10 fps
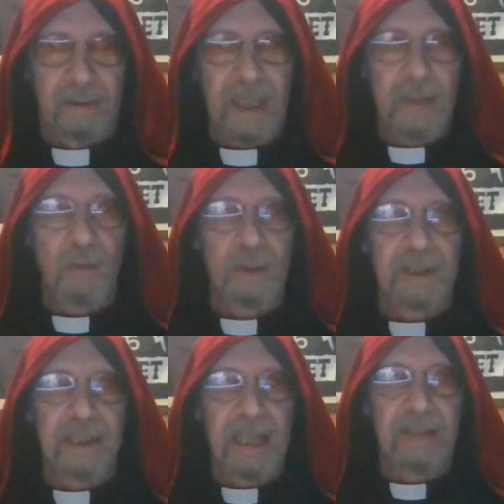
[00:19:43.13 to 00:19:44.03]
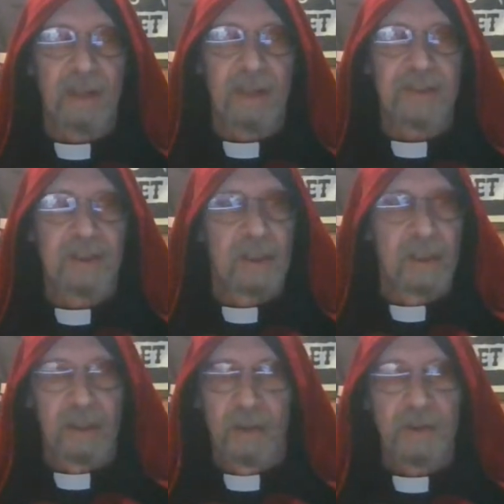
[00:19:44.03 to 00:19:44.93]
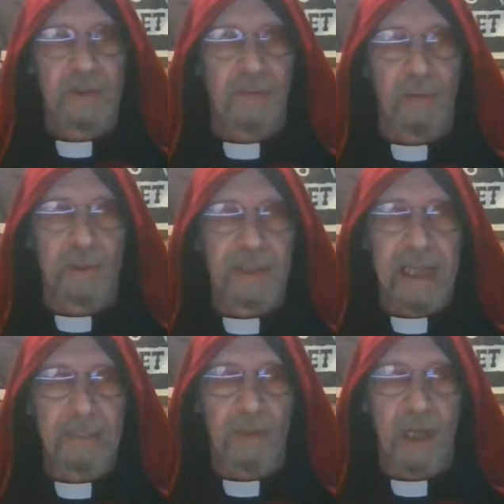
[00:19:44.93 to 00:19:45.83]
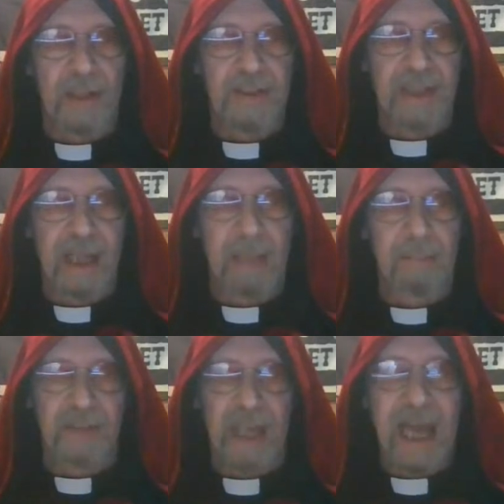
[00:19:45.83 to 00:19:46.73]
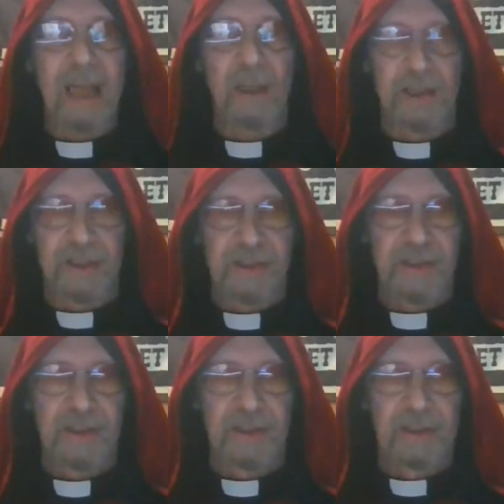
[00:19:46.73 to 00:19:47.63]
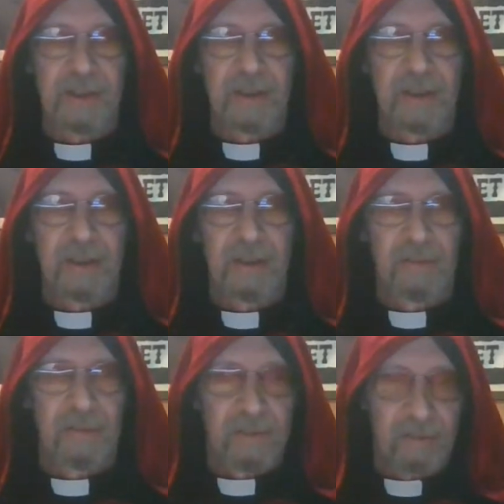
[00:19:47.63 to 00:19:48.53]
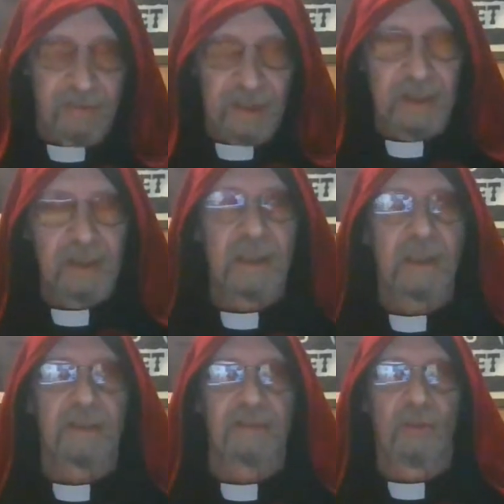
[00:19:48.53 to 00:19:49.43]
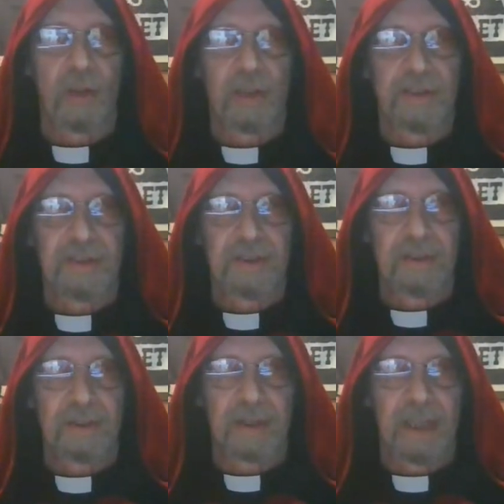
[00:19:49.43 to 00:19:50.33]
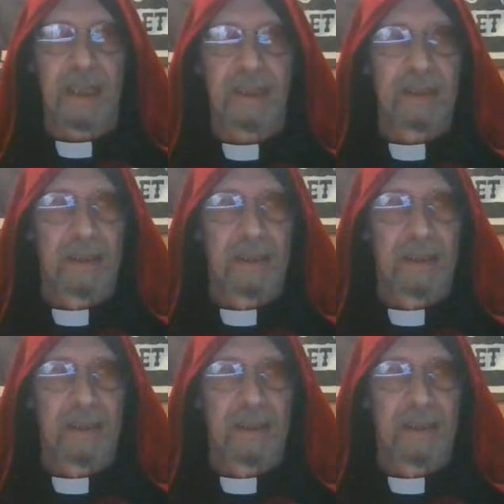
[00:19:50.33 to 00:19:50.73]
They wouldn't gave us, Lucifer would not have brought us the apple knowledge via Lilith for us, okay?